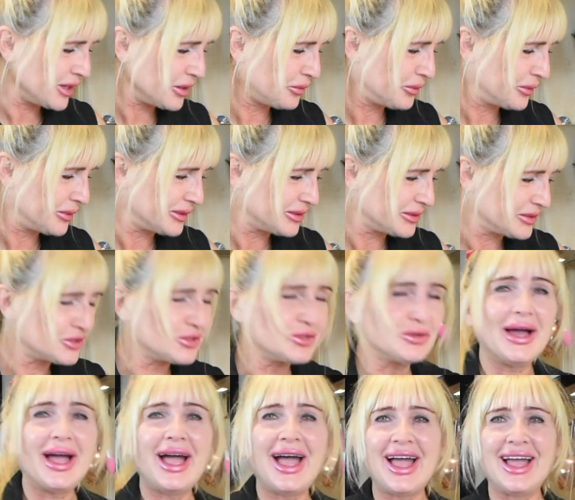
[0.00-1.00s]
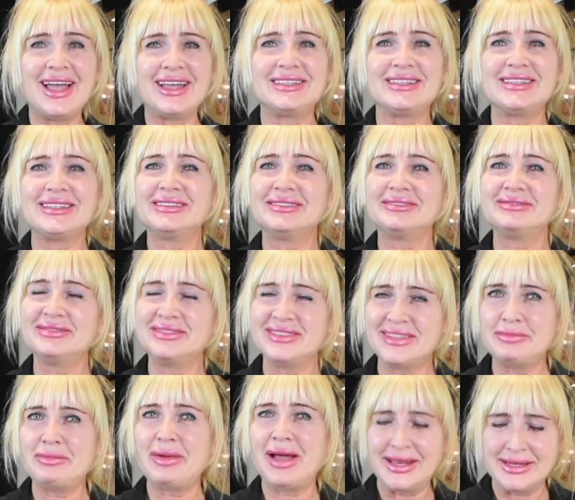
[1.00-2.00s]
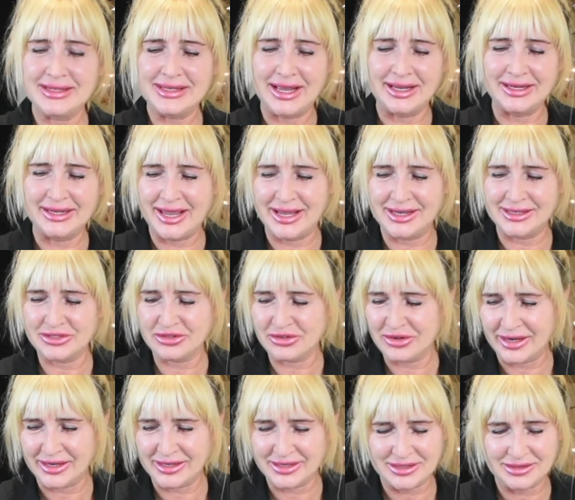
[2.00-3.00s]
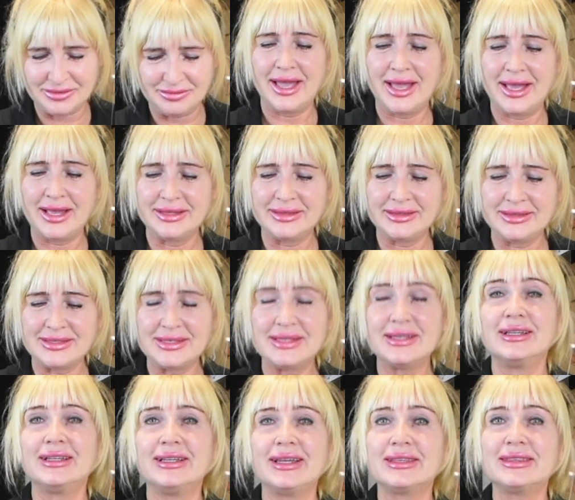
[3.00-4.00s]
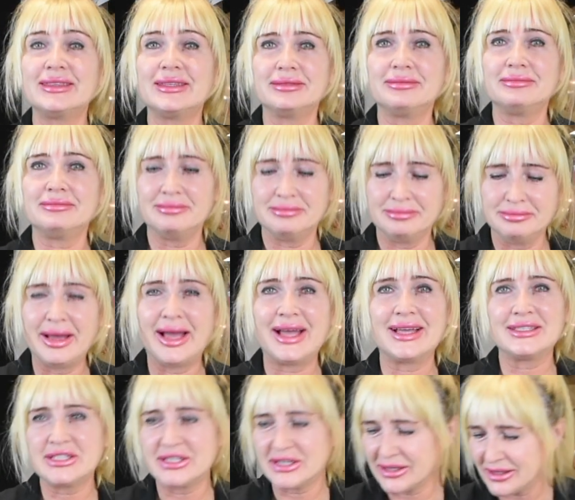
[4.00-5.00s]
going to add the pandan extract and let them magic.